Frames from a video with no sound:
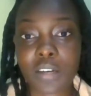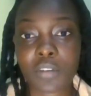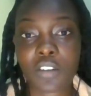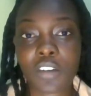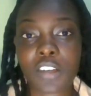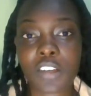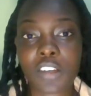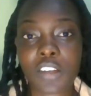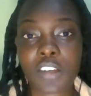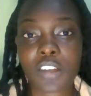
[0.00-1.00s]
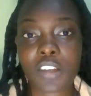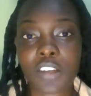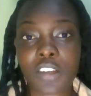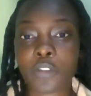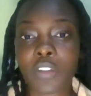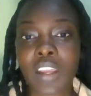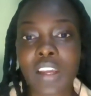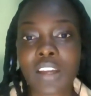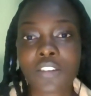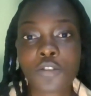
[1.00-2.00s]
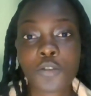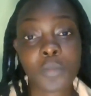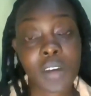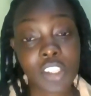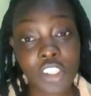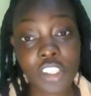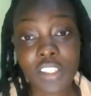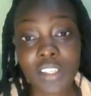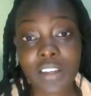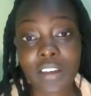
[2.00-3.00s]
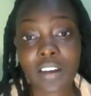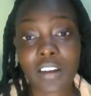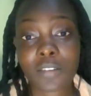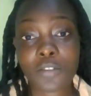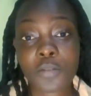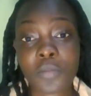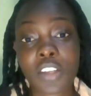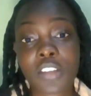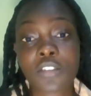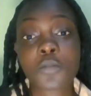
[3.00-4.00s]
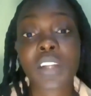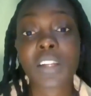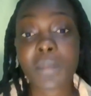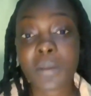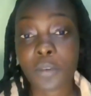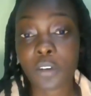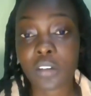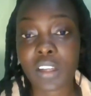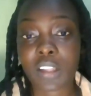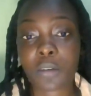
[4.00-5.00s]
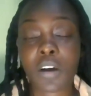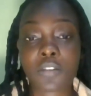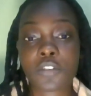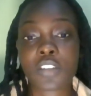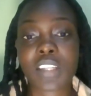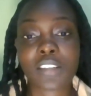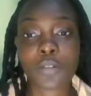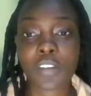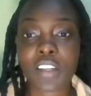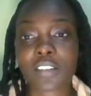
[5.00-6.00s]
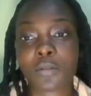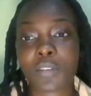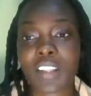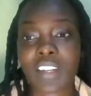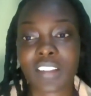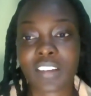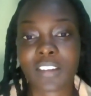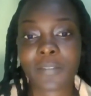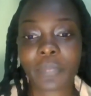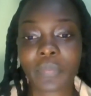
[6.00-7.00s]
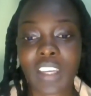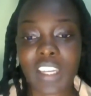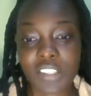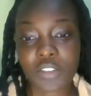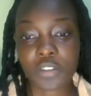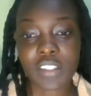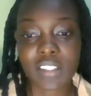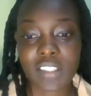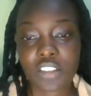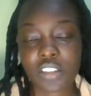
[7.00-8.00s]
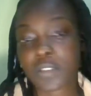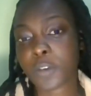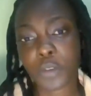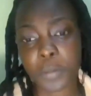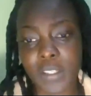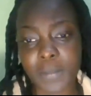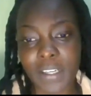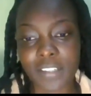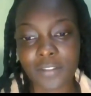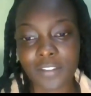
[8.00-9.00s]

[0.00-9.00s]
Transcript: Are we going to issue of too much, uh, too much, too many people in the workforce and too little within the industries, just from your perspective?